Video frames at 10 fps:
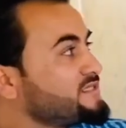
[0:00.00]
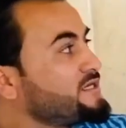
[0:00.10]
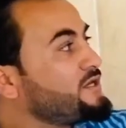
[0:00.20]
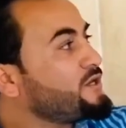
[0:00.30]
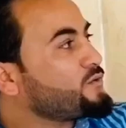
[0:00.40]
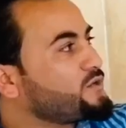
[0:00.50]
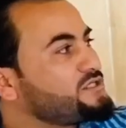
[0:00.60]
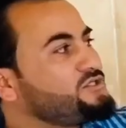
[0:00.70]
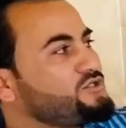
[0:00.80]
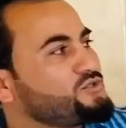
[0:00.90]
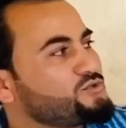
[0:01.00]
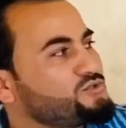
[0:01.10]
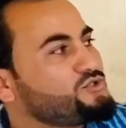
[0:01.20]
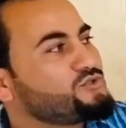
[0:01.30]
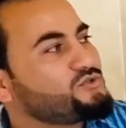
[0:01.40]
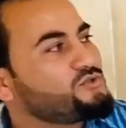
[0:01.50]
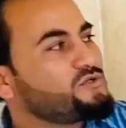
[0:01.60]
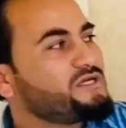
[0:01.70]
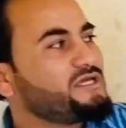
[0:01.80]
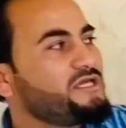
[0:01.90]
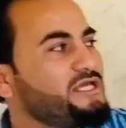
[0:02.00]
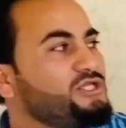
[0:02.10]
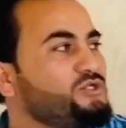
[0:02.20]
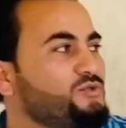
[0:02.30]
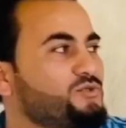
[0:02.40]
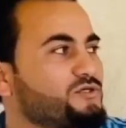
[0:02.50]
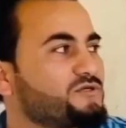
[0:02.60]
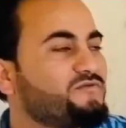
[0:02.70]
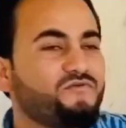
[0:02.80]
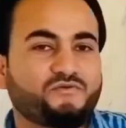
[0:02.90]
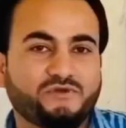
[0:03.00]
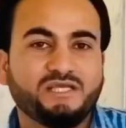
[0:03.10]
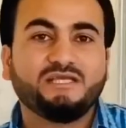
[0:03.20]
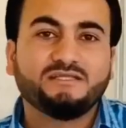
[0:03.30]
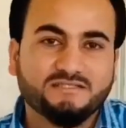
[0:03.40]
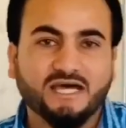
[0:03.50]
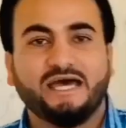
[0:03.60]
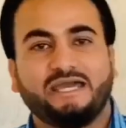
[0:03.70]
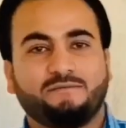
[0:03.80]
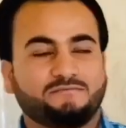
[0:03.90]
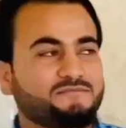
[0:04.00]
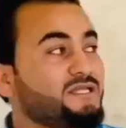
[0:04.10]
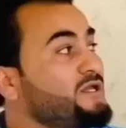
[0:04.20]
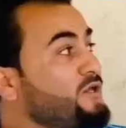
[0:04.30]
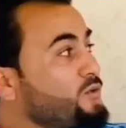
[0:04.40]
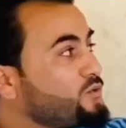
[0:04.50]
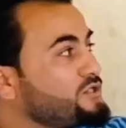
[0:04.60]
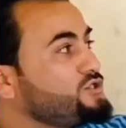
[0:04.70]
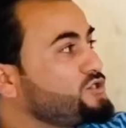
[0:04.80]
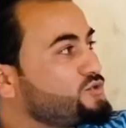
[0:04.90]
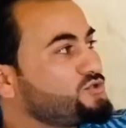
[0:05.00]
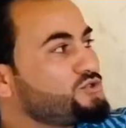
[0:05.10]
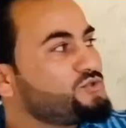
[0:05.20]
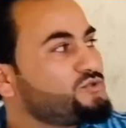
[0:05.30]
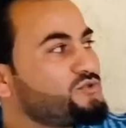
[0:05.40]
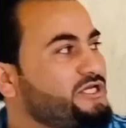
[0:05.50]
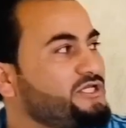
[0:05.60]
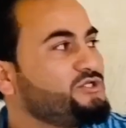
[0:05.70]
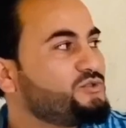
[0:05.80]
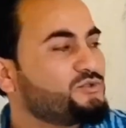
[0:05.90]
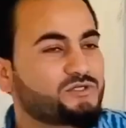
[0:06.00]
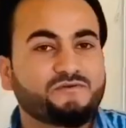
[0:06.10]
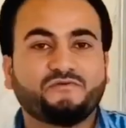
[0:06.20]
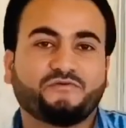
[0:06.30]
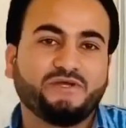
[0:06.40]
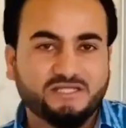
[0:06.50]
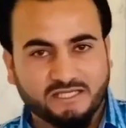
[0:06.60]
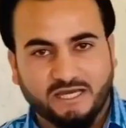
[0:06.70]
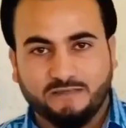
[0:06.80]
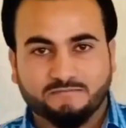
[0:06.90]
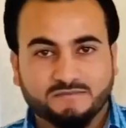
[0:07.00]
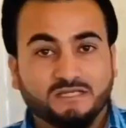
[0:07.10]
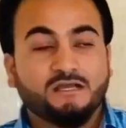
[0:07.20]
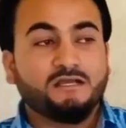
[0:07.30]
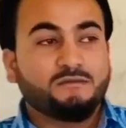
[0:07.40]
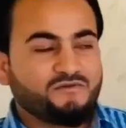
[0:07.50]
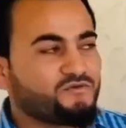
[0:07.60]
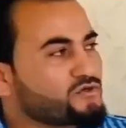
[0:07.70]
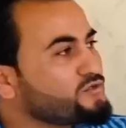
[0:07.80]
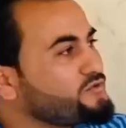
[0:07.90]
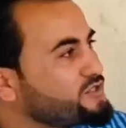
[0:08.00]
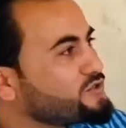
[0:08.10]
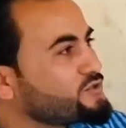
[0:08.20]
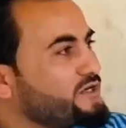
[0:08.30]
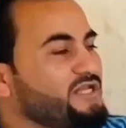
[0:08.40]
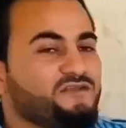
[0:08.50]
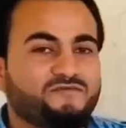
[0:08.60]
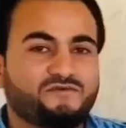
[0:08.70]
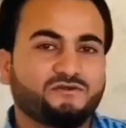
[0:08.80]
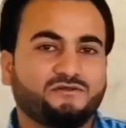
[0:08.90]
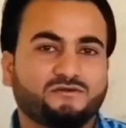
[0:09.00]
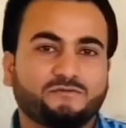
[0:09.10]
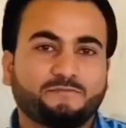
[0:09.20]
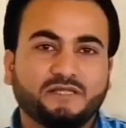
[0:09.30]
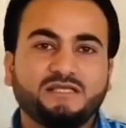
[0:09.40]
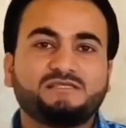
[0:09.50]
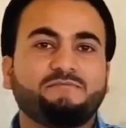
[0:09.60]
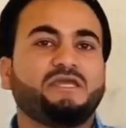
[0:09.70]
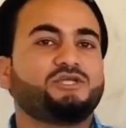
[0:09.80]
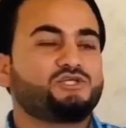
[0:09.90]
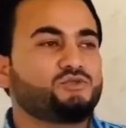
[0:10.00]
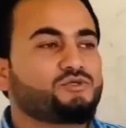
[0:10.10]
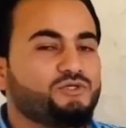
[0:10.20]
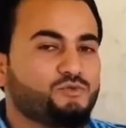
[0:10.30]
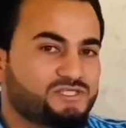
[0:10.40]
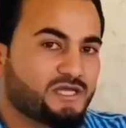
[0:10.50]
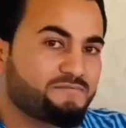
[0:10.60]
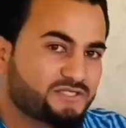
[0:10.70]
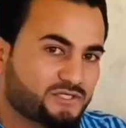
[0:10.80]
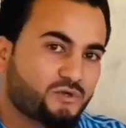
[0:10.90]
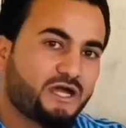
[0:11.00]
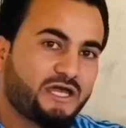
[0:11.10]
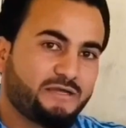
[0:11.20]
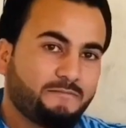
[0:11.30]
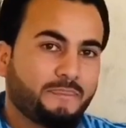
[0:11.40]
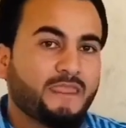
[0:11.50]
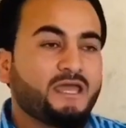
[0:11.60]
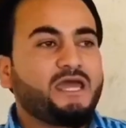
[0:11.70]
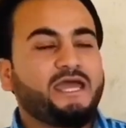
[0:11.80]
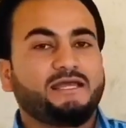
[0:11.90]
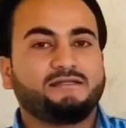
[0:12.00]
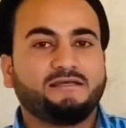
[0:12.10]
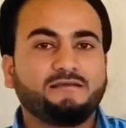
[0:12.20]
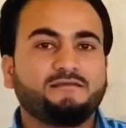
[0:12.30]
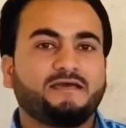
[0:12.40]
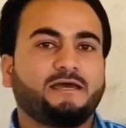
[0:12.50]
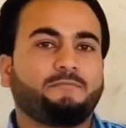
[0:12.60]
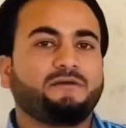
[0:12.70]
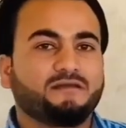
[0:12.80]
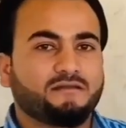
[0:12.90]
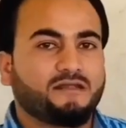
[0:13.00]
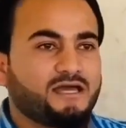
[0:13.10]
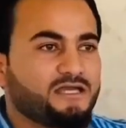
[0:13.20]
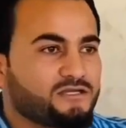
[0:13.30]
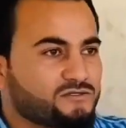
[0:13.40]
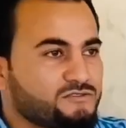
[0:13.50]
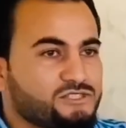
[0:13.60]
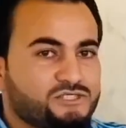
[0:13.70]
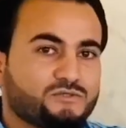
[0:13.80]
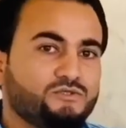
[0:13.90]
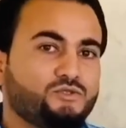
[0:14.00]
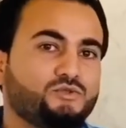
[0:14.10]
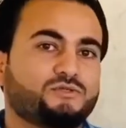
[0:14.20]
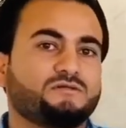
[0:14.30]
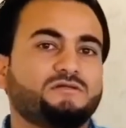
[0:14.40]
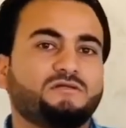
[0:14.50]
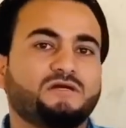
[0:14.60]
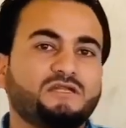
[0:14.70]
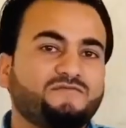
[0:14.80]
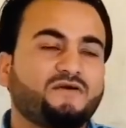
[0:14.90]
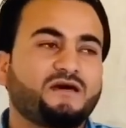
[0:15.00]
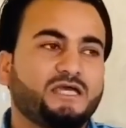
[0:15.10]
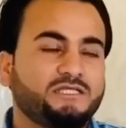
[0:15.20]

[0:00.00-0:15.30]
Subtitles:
what do you do in your free time? What do you do in your free time? Before we go any further, please make sure you subscribe and hit that bell icon so you're notified